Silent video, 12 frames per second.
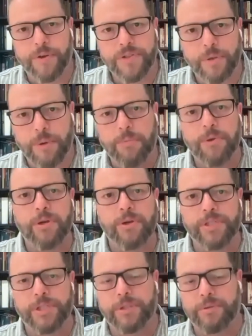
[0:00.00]
So what we're going
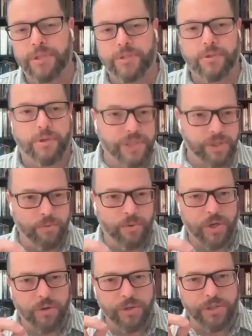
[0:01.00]
to do in this course is we're
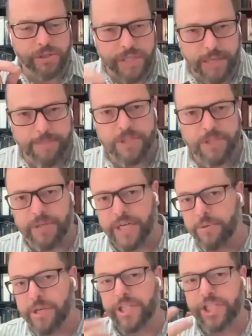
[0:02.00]
going to
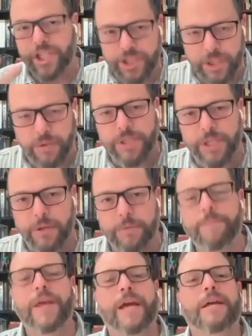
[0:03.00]
show you
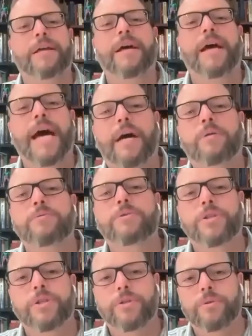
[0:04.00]
how
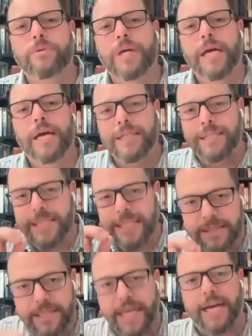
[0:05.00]
to
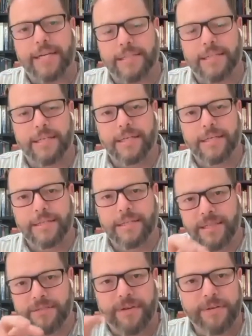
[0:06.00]
detect
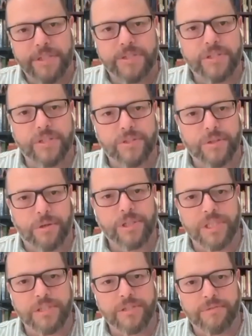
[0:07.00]
these various
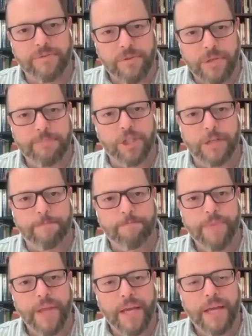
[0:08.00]
distortions of Scripture.
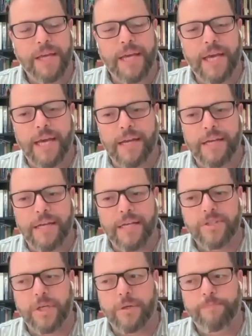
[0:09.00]
And
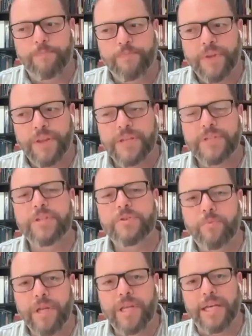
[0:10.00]
so this is
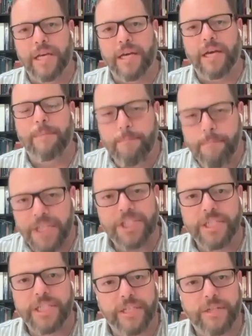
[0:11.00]
really a
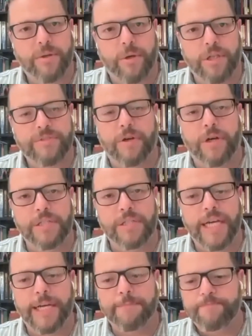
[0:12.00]
much needed course for our
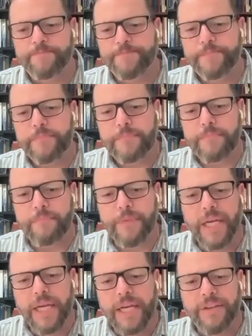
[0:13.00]
day.
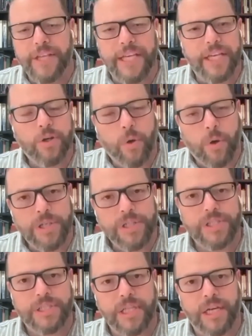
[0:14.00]
The
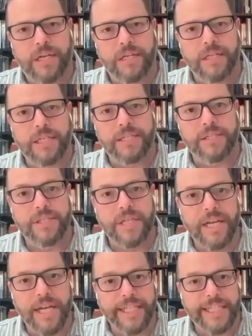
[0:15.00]
course is
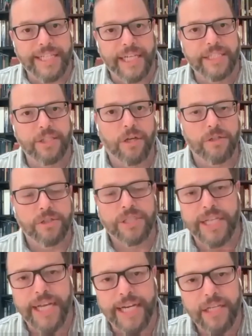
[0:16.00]
$99
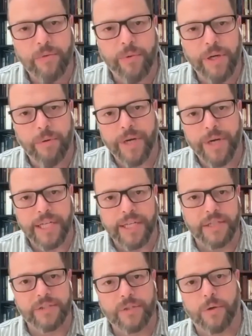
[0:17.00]
Canadian. We're running
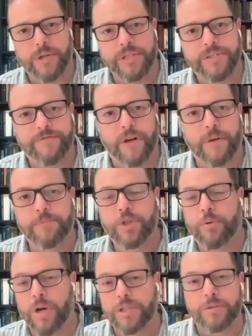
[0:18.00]
this course from
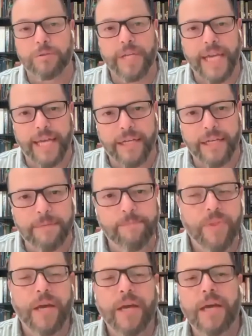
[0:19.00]
Toronto, Canada.
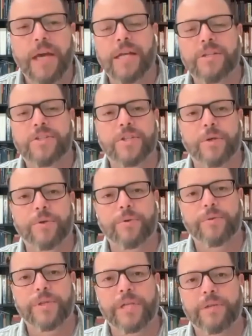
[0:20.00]
And
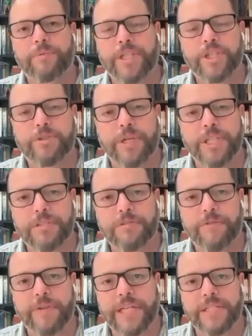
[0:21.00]
so the registration
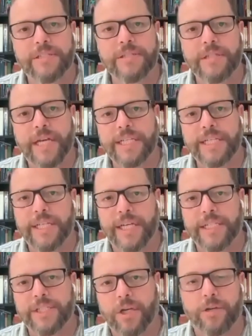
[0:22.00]
fee is
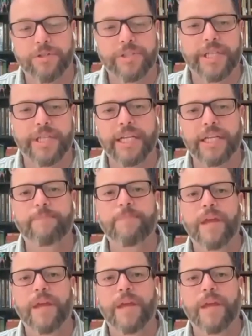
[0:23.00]
$99 Canadian.